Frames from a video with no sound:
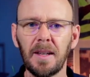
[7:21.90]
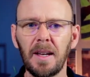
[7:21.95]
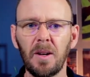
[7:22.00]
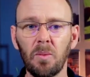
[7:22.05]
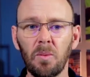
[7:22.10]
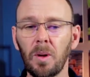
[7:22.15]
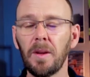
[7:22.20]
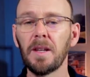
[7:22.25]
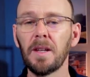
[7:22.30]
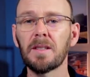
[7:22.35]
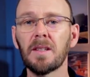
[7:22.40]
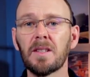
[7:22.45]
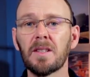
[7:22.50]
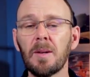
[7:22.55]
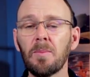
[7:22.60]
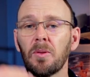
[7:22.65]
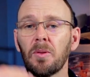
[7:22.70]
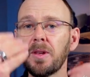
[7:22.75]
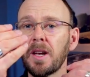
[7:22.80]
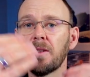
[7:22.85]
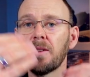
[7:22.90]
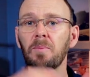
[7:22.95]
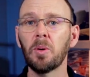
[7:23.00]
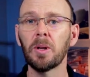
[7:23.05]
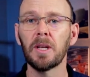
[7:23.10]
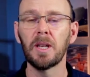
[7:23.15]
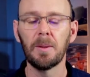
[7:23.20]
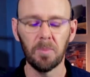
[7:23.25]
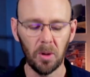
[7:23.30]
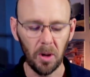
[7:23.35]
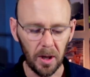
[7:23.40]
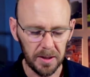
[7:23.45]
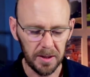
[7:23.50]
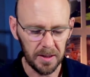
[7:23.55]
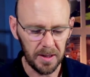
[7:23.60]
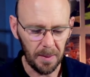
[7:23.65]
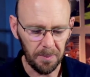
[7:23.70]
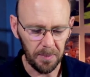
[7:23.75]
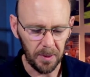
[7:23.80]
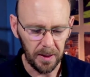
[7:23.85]
Well, that's the simple thing of putting your prices
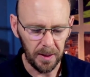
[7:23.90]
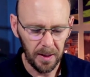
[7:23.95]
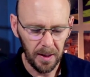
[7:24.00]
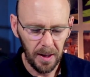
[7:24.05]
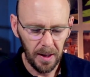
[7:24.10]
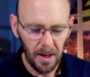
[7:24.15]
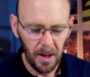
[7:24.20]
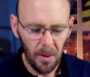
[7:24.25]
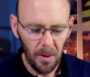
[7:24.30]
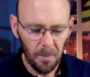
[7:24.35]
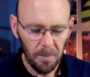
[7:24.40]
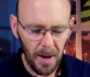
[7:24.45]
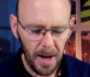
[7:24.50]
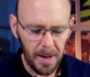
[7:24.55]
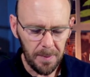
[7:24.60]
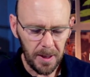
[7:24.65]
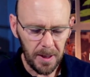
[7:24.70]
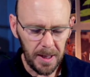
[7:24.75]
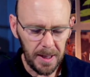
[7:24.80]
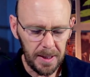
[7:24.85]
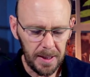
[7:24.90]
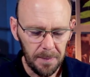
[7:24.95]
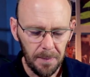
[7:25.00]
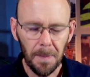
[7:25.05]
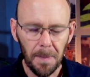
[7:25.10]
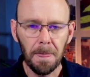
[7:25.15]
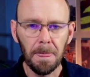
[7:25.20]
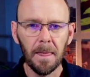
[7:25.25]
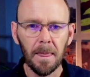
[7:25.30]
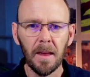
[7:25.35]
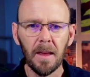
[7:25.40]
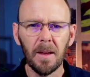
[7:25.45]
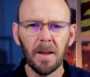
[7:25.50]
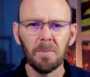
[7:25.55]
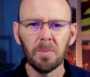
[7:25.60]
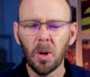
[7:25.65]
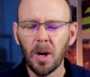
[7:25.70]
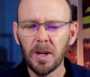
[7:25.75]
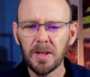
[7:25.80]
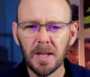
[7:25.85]
up, but maybe
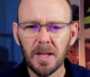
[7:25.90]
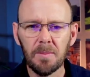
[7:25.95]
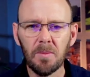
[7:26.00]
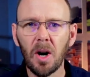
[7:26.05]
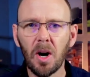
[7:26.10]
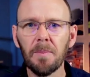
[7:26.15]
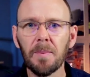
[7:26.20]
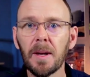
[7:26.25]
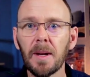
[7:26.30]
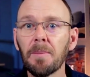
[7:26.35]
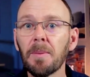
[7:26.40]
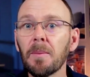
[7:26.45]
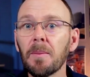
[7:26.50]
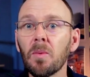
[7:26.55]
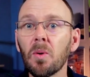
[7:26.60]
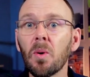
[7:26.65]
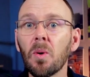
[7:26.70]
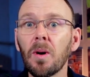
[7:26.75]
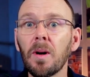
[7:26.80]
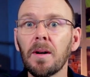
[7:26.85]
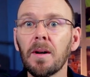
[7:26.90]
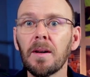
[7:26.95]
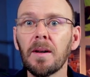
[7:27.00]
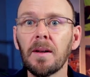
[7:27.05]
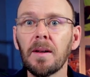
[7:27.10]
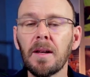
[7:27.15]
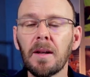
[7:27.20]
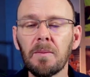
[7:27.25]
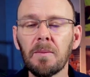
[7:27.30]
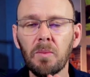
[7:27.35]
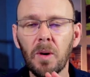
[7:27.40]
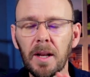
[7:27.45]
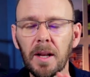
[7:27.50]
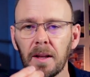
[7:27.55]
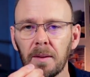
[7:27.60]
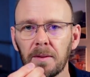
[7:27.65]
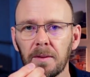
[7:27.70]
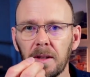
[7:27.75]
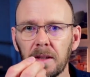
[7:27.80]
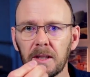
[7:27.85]
pricing might be a bit more. One
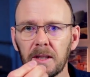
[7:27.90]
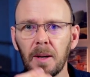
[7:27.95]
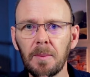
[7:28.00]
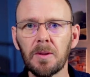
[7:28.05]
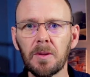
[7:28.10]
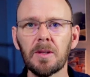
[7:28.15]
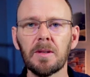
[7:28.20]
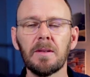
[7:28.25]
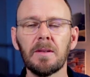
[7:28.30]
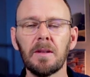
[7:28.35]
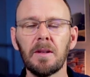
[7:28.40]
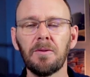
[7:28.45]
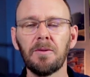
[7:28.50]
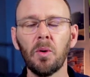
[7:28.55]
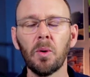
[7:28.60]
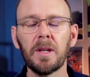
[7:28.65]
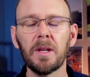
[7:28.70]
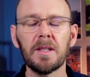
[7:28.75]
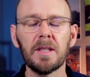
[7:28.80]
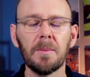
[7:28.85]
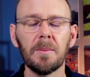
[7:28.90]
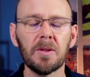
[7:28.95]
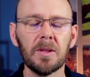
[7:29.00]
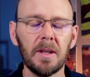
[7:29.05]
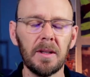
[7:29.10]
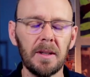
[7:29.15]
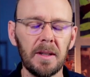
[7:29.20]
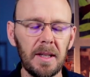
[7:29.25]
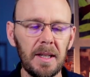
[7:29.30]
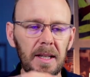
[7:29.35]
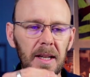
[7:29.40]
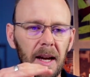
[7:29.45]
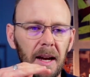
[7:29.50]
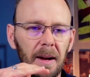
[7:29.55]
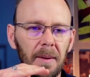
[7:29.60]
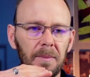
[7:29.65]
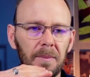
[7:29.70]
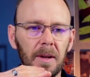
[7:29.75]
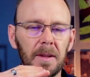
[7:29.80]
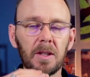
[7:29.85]
of the tips, the 40 tips in
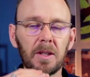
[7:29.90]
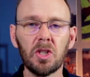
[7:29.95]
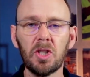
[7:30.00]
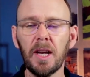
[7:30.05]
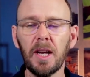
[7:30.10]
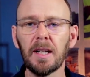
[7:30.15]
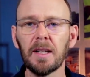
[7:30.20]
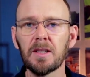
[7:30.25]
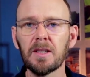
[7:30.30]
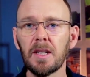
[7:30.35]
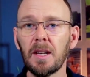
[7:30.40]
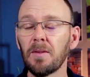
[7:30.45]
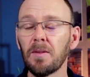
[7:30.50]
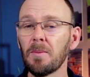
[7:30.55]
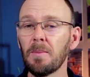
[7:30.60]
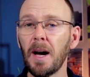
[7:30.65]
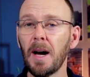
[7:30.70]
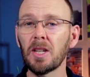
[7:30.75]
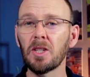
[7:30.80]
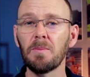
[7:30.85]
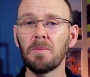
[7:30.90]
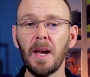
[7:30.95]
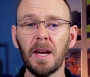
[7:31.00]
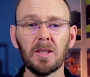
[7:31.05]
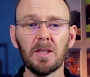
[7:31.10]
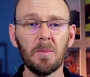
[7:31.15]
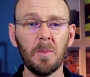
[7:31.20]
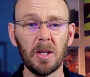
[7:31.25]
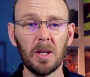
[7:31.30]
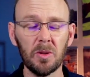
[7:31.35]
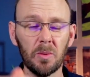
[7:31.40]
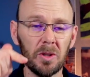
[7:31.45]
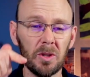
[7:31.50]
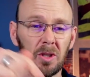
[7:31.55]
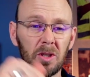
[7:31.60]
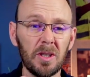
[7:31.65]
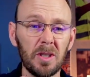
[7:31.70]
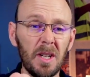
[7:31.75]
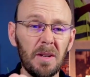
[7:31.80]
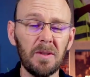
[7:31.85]
the checklist here for the margin maximizer, which you
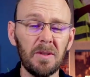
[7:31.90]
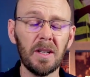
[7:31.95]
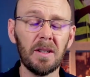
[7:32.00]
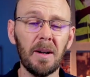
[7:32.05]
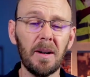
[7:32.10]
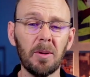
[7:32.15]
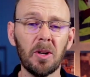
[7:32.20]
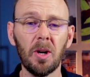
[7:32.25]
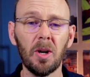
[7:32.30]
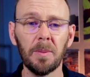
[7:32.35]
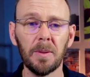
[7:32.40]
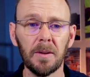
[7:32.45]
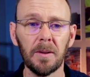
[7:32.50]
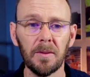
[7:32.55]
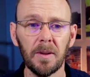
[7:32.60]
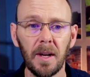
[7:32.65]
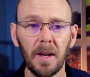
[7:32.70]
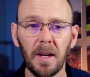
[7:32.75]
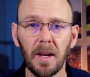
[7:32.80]
should definitely grab a copy of.